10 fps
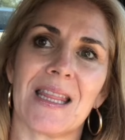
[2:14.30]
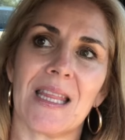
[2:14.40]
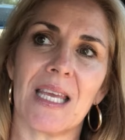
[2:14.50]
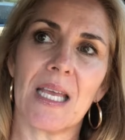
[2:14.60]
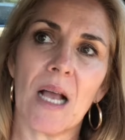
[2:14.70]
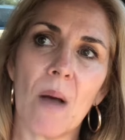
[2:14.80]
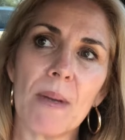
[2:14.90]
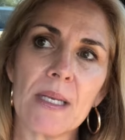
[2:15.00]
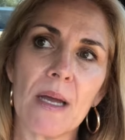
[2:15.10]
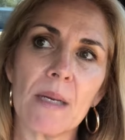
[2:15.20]
think I'll
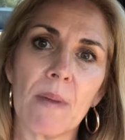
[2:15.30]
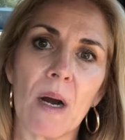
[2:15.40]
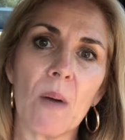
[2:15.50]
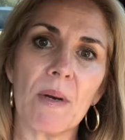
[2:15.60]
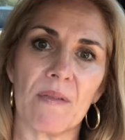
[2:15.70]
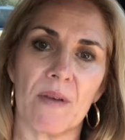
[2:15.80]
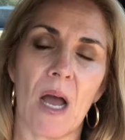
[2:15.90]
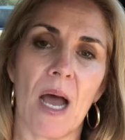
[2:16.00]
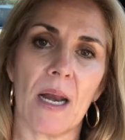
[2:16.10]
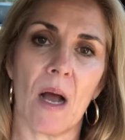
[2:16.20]
be done tomorrow, but if
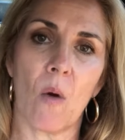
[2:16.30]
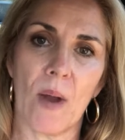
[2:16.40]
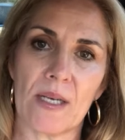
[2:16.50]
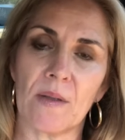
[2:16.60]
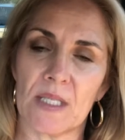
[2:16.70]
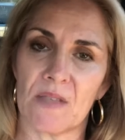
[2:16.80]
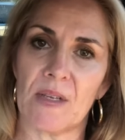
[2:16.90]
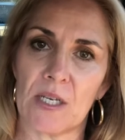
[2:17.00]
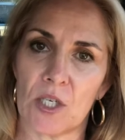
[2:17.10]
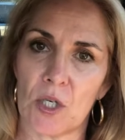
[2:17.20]
not, I'll wait till it's
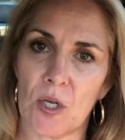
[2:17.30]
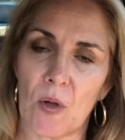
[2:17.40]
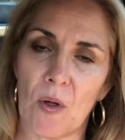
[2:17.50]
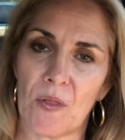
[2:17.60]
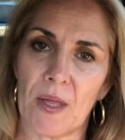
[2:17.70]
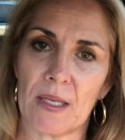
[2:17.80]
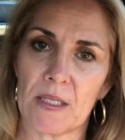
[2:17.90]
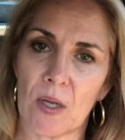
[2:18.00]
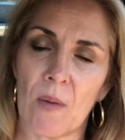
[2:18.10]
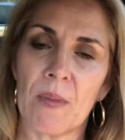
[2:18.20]
finished to show you the whole thing.
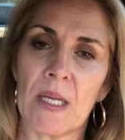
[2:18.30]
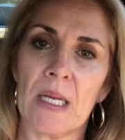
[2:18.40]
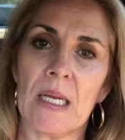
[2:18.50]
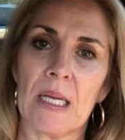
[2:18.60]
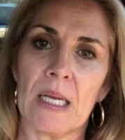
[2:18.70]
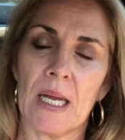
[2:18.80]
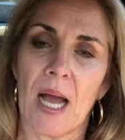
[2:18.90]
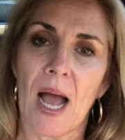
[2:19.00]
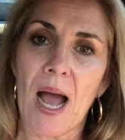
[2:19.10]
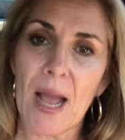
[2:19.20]
So
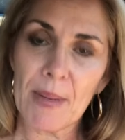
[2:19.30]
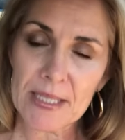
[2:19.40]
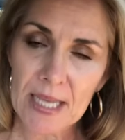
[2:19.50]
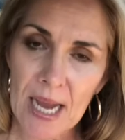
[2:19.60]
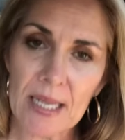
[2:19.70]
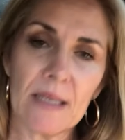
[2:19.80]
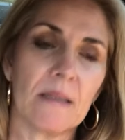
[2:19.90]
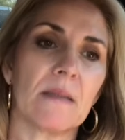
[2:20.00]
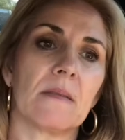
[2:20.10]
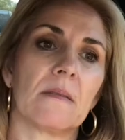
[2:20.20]
I'm excited.
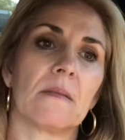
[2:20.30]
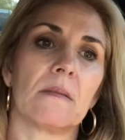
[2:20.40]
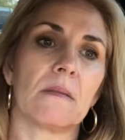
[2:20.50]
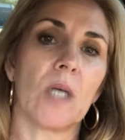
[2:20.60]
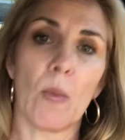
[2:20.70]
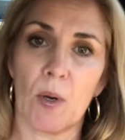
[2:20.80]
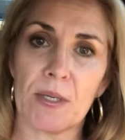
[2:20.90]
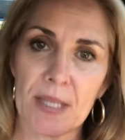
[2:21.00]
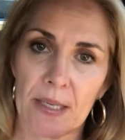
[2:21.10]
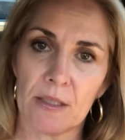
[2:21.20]
Hope you're
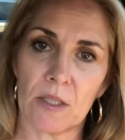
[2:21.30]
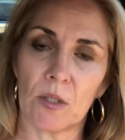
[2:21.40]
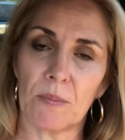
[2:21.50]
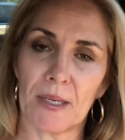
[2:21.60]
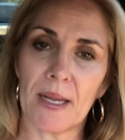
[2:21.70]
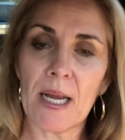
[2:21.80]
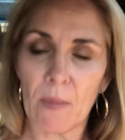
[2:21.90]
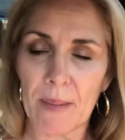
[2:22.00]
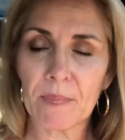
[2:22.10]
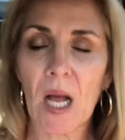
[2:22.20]
excited too. But
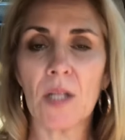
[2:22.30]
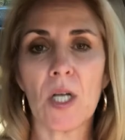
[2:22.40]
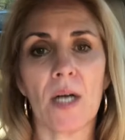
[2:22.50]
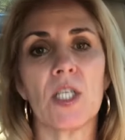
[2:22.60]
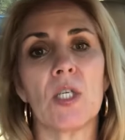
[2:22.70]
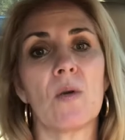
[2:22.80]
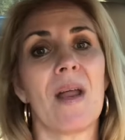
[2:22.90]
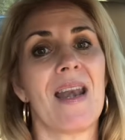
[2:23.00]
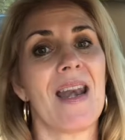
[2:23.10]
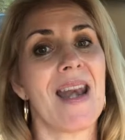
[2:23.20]
anyway, I'll talk to you
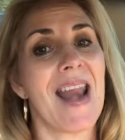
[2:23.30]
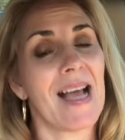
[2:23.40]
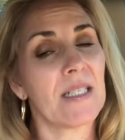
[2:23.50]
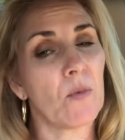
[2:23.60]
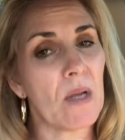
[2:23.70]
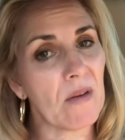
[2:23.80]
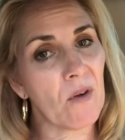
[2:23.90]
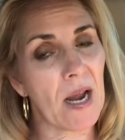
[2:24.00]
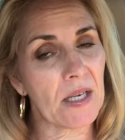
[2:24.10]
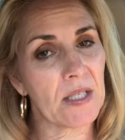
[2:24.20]
next week
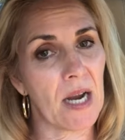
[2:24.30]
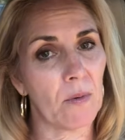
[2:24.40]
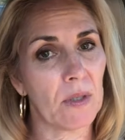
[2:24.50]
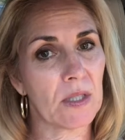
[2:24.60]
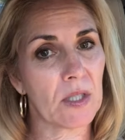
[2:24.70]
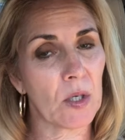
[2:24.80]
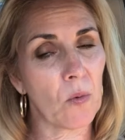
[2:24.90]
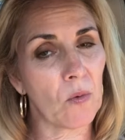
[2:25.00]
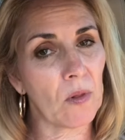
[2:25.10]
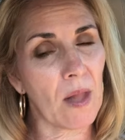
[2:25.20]
for hashtag Realtor
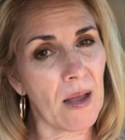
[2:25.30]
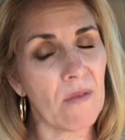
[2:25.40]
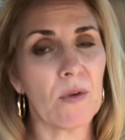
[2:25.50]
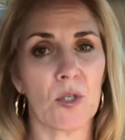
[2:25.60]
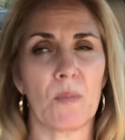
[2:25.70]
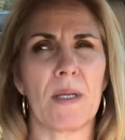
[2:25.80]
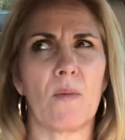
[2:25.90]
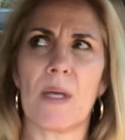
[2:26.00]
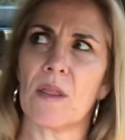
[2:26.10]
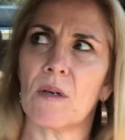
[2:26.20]
Life, which will be
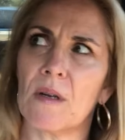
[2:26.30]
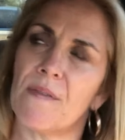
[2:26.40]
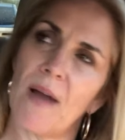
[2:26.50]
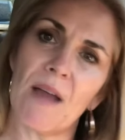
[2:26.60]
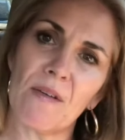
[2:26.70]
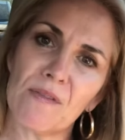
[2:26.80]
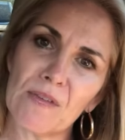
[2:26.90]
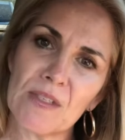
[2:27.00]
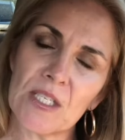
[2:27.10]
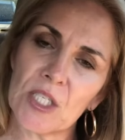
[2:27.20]
week 35 of
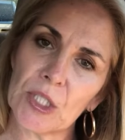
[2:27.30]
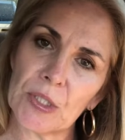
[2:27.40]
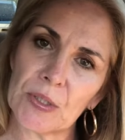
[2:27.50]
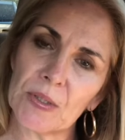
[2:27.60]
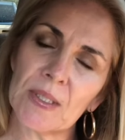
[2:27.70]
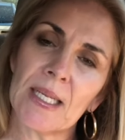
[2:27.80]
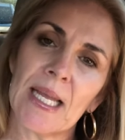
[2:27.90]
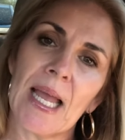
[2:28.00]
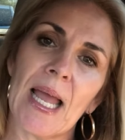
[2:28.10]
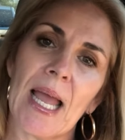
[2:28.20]
52.
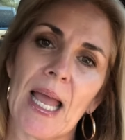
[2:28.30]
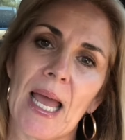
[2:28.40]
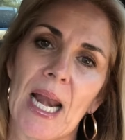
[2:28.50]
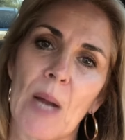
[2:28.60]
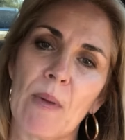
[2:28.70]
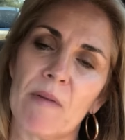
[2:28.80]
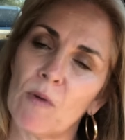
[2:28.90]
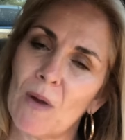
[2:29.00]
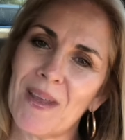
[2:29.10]
And I hope you have a great